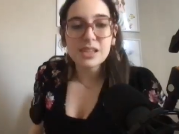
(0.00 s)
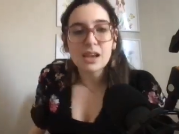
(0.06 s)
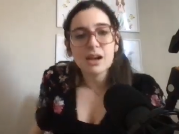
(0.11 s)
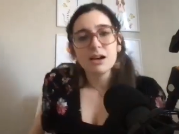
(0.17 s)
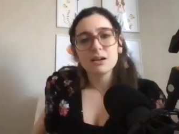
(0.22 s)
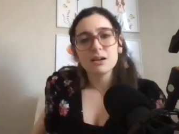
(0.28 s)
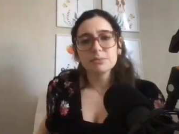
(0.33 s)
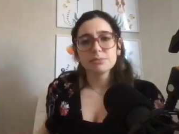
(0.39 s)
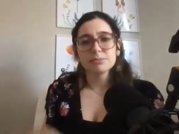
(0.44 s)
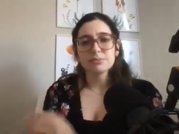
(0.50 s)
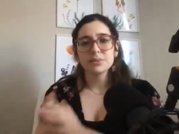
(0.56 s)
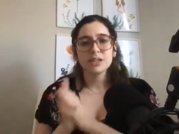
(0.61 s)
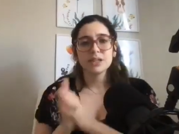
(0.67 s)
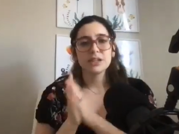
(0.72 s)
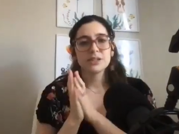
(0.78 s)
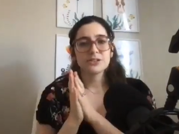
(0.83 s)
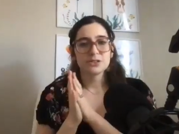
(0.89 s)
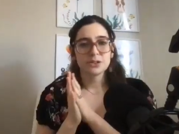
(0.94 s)
um,
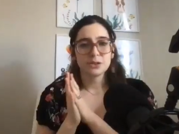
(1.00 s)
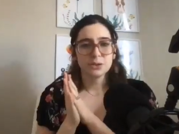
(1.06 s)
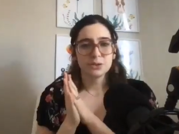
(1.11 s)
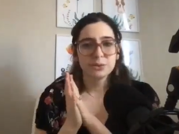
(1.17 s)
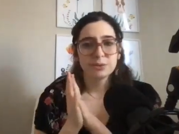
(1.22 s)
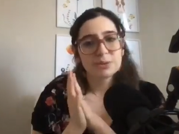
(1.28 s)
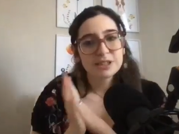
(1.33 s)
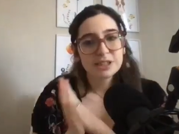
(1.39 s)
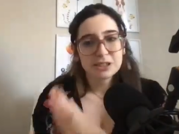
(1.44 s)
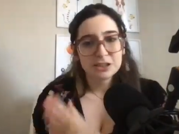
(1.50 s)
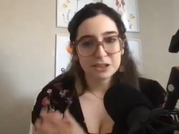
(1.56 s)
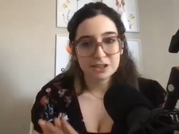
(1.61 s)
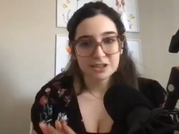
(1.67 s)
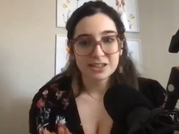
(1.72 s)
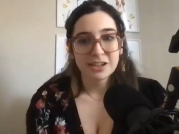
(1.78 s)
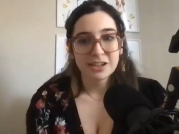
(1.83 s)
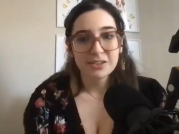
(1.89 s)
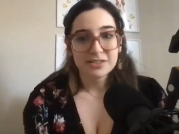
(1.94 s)
so we position
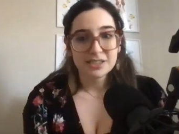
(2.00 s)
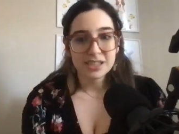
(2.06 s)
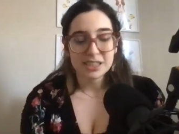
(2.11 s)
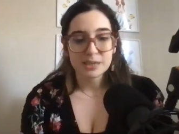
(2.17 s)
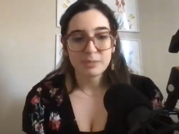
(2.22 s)
ourselves as